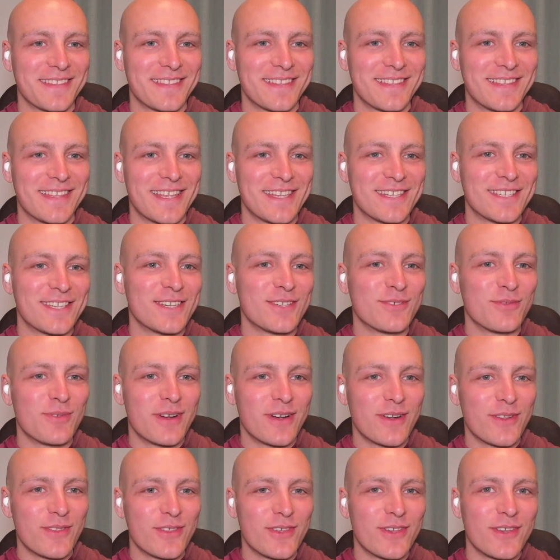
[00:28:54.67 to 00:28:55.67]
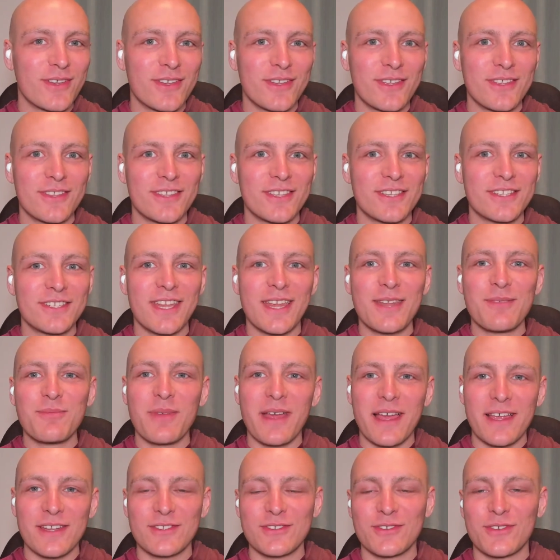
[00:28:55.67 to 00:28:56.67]
This is where the Zen
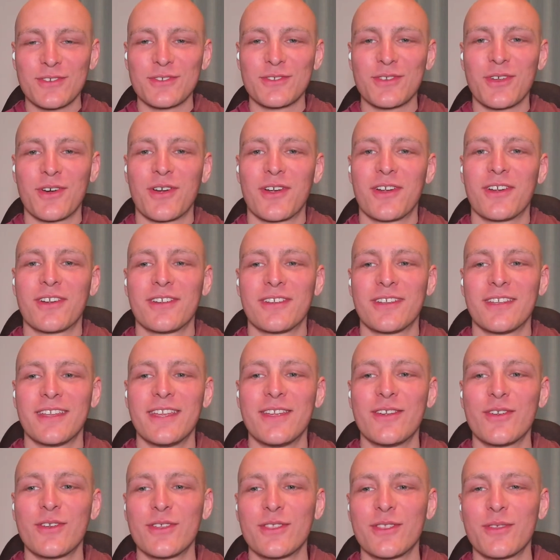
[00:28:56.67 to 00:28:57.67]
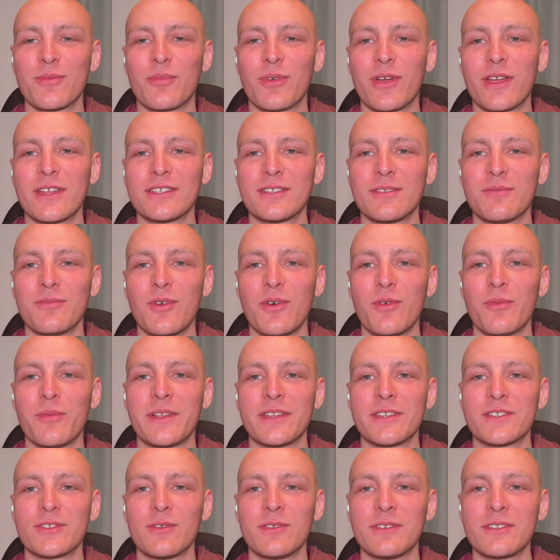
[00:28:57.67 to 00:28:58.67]
masters are, here in the present
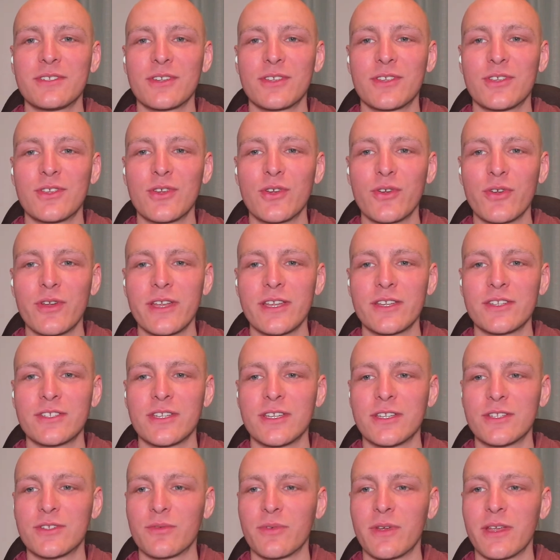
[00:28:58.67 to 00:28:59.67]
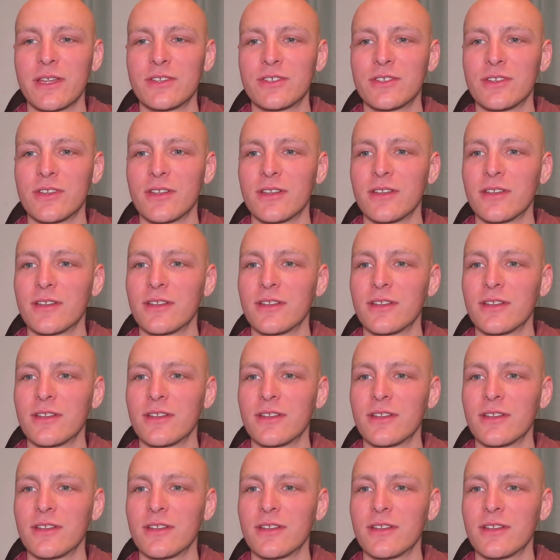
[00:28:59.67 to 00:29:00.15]
moment. So it's a curious situation.